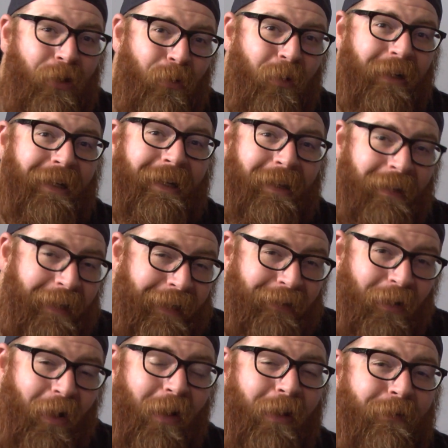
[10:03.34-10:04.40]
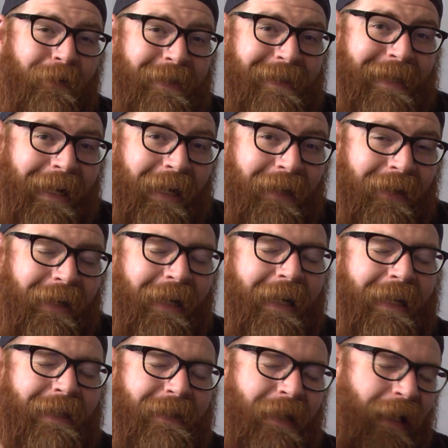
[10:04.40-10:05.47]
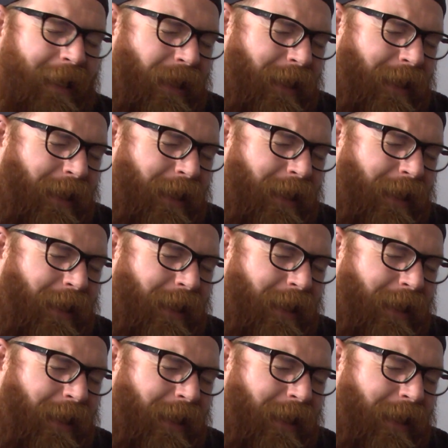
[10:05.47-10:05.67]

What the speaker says: you want to collect all of the Skylines,